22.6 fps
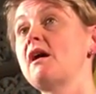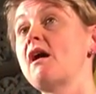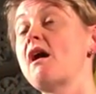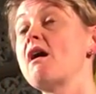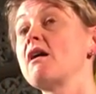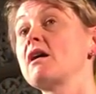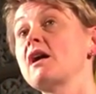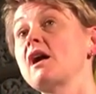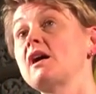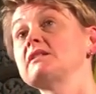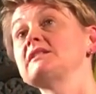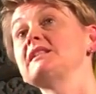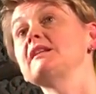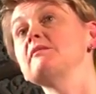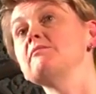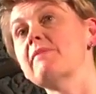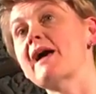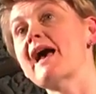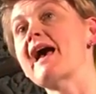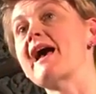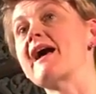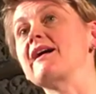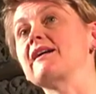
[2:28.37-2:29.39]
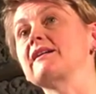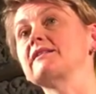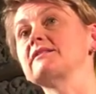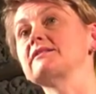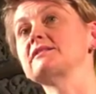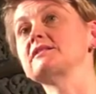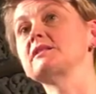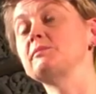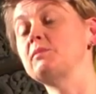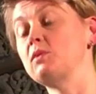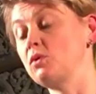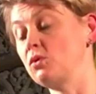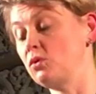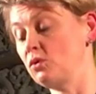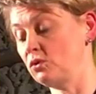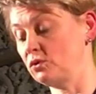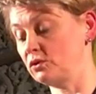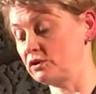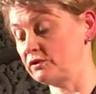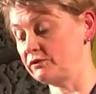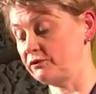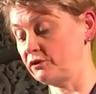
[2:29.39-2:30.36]
are cutting back
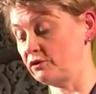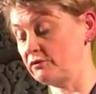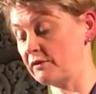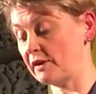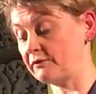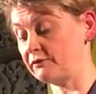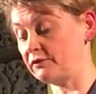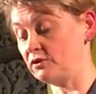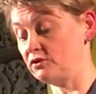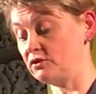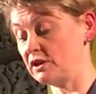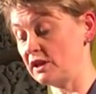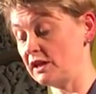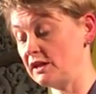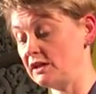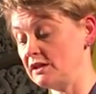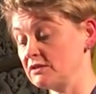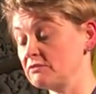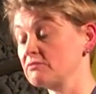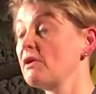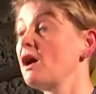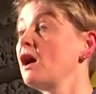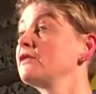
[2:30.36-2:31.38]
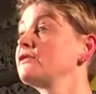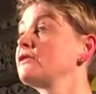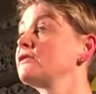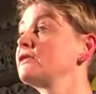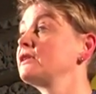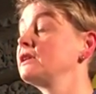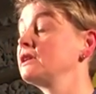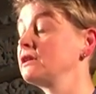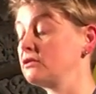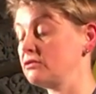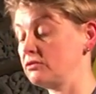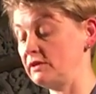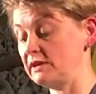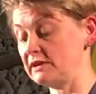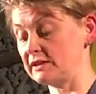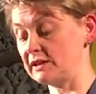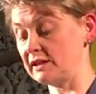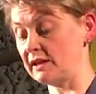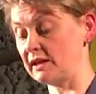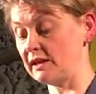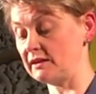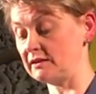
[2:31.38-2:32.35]
support for refugees rather than
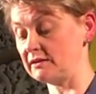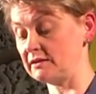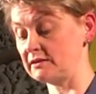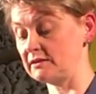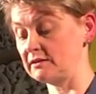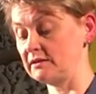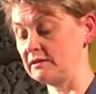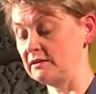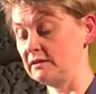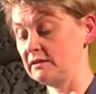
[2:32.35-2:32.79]
increasing it,